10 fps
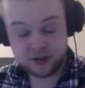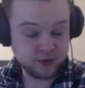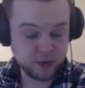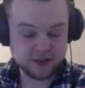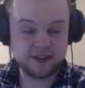know if
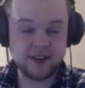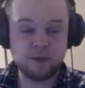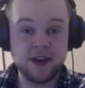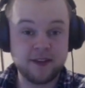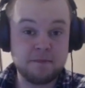it works the same
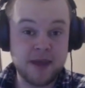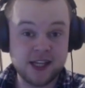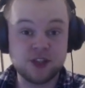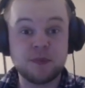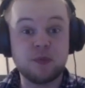way as a
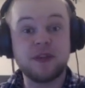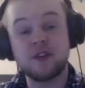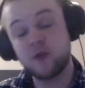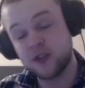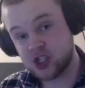mage,
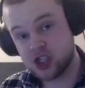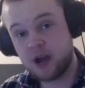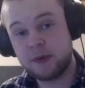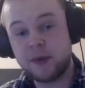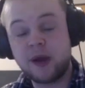but with a
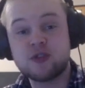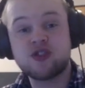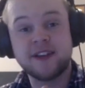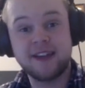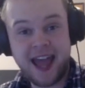shaman, when I was
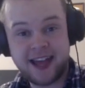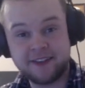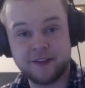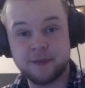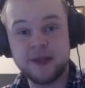trying to hex
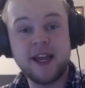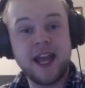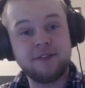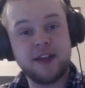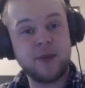them,
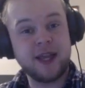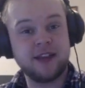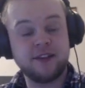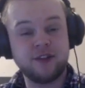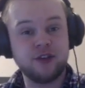if they went
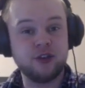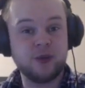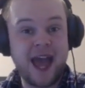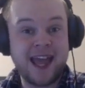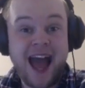into
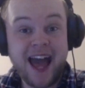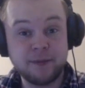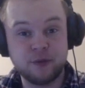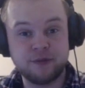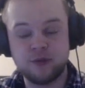a
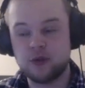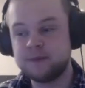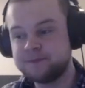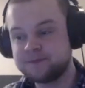animal form,